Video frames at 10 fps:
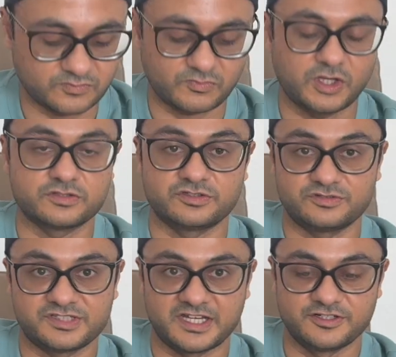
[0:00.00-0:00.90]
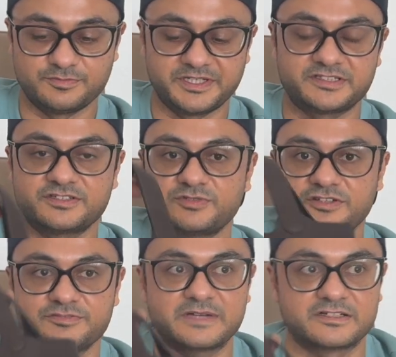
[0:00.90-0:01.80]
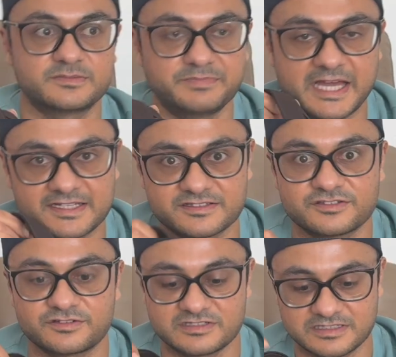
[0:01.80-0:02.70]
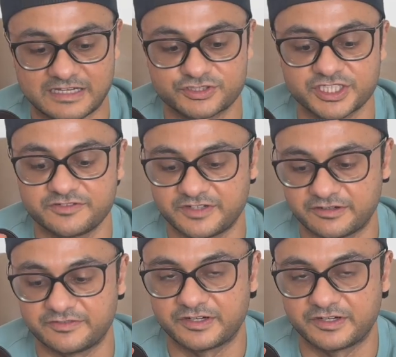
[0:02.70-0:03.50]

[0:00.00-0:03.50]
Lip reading: Also, side note, Picotin's one of those bags that starts slouching very,